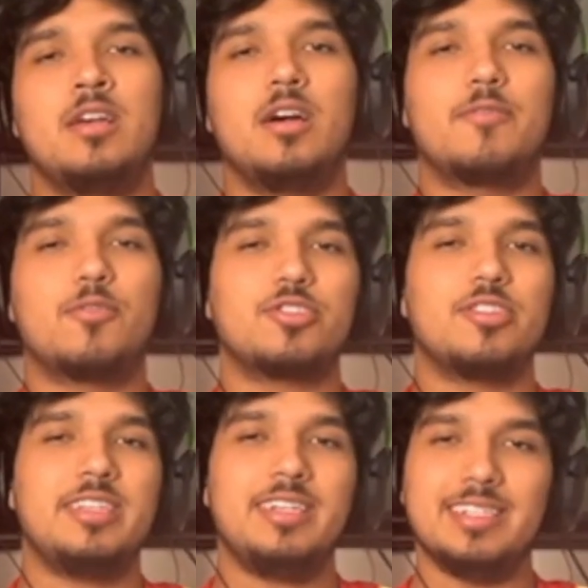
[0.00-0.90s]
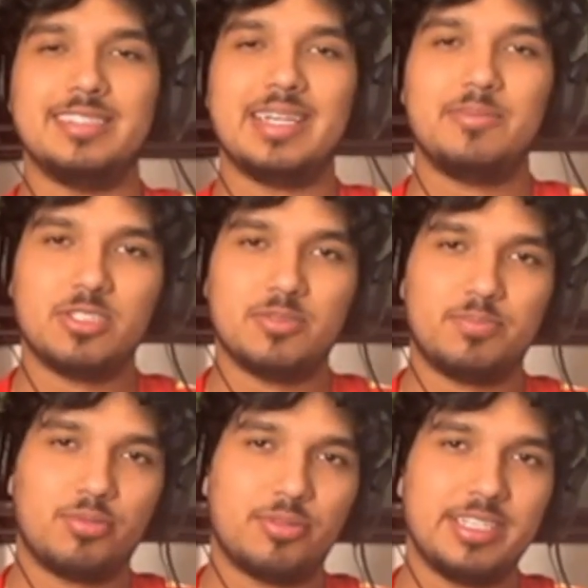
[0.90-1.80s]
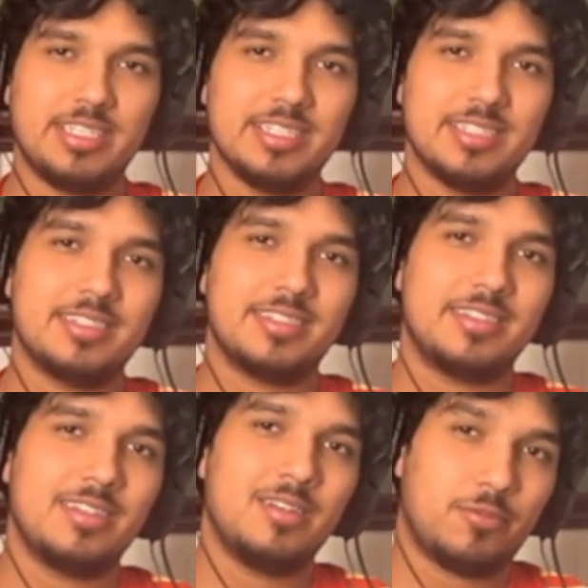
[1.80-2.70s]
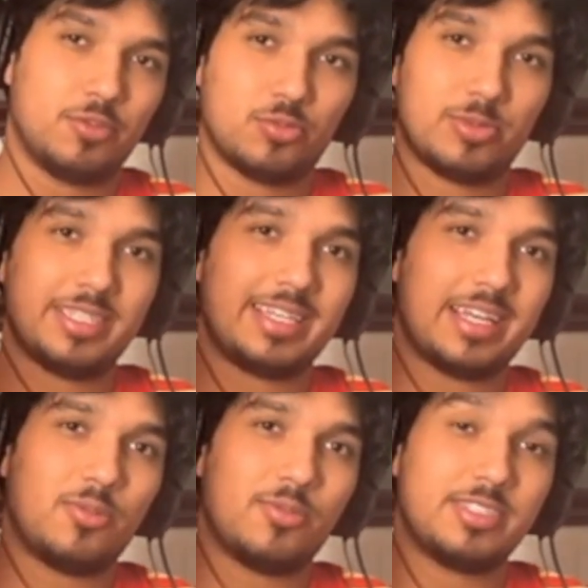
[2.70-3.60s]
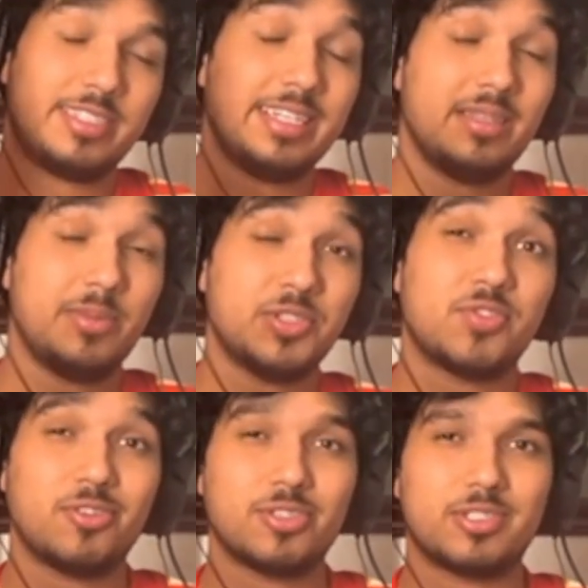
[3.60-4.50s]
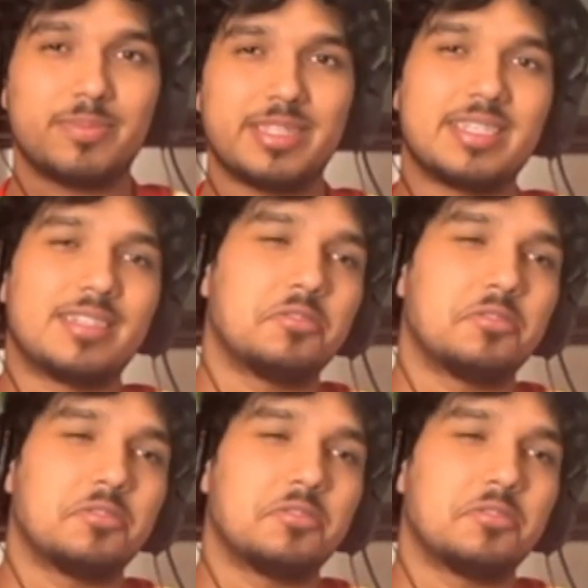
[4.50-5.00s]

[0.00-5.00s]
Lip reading: Unfortunately, Damn was pretty good for 3 of the categories, getting the most first, but then